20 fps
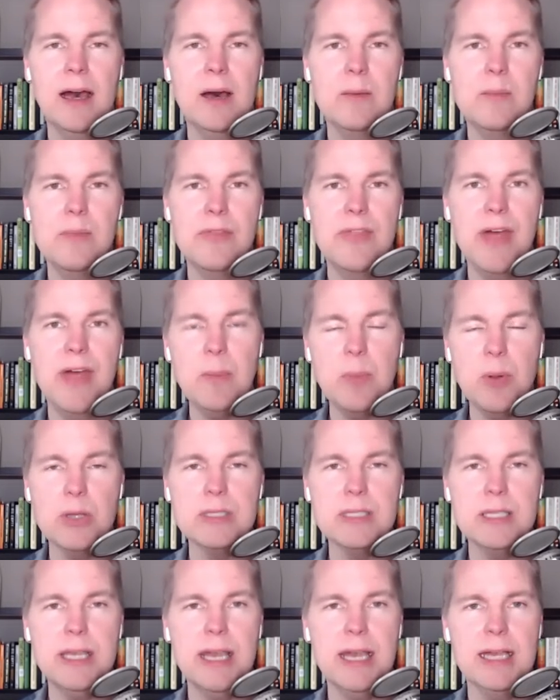That
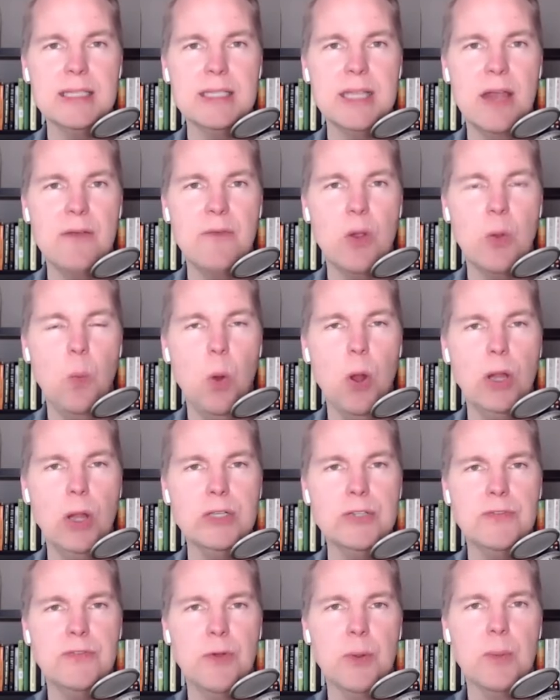personally has never
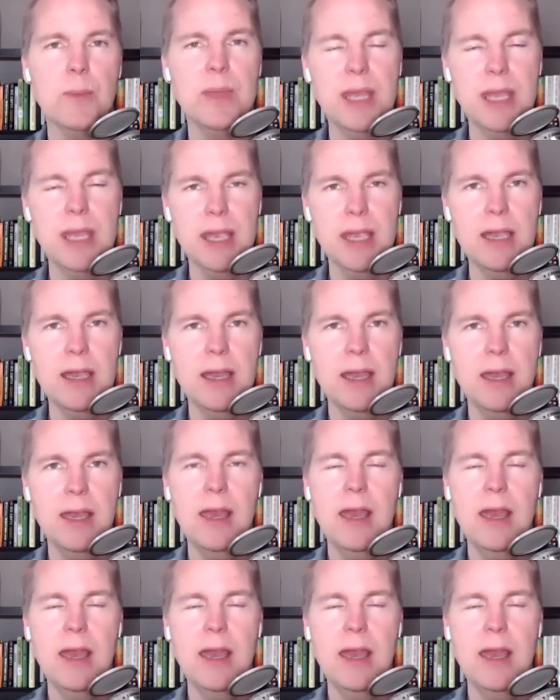worked for me.